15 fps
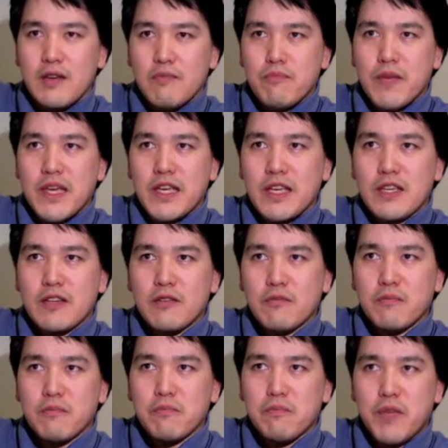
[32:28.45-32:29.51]

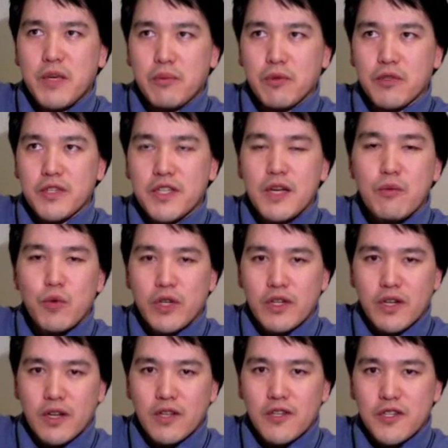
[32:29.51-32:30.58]
making people somewhat
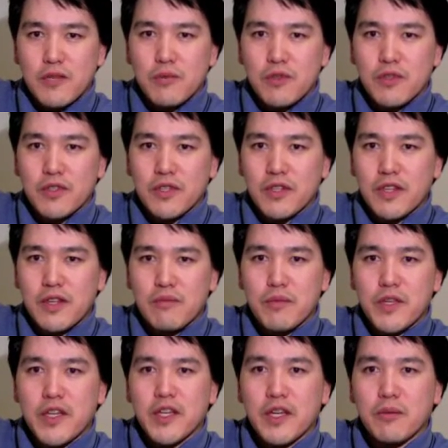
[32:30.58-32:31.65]
knowledgeable and then
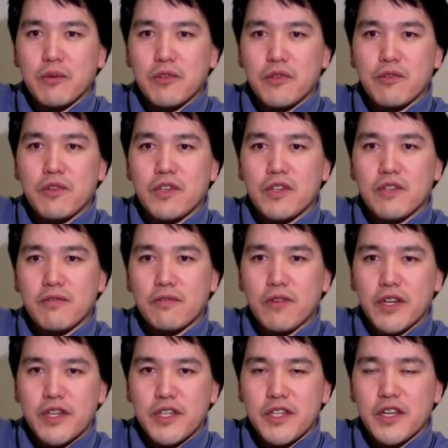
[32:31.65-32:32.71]
being able to sort of
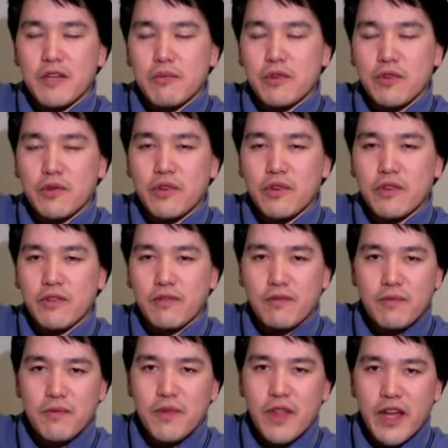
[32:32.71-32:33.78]
differentiate between
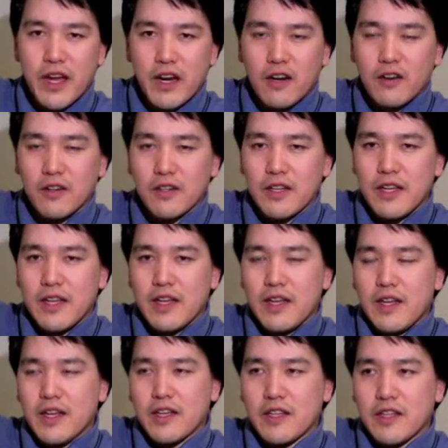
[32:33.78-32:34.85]
there
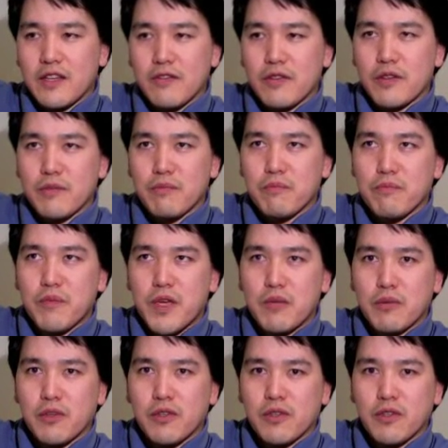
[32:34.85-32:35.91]
and giving
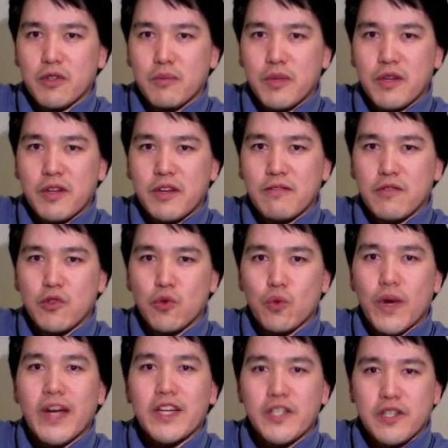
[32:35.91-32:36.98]
people a little bit of
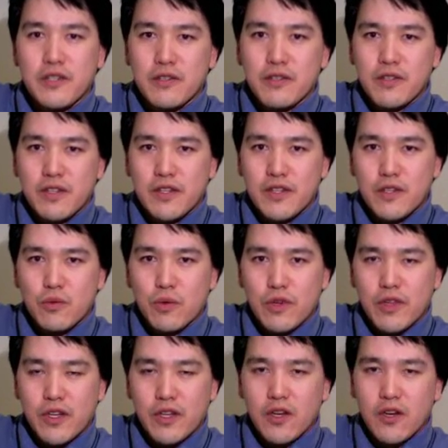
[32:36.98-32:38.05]
direction as to
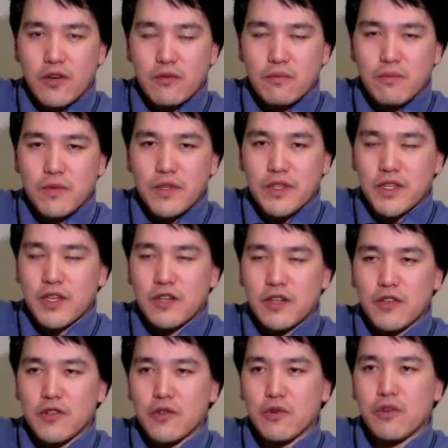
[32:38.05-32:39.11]
where they go. Instead
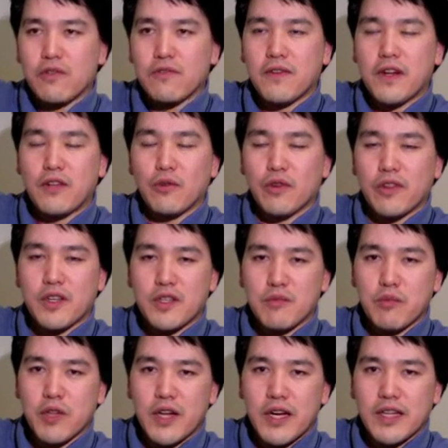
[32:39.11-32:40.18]
of sort of following things
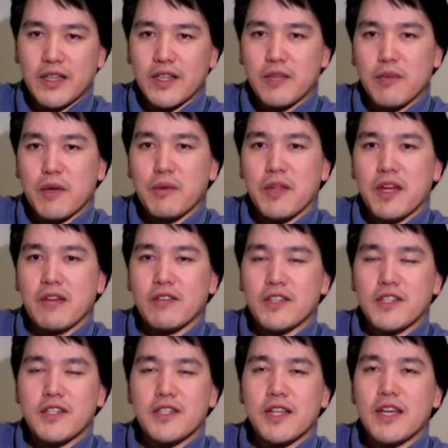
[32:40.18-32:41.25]
blindly, maybe they have a
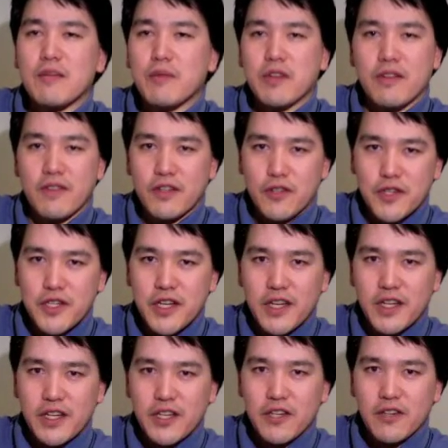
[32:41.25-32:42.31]
slight bit of
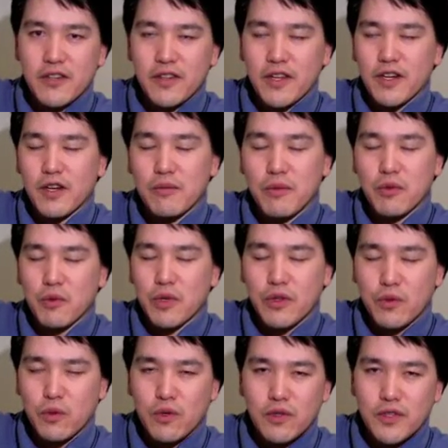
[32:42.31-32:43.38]
understanding here and there about what
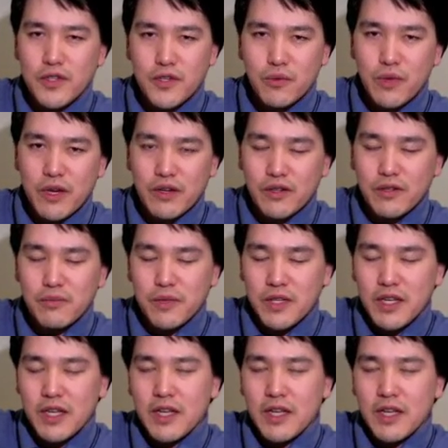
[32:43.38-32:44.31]
the world is around, and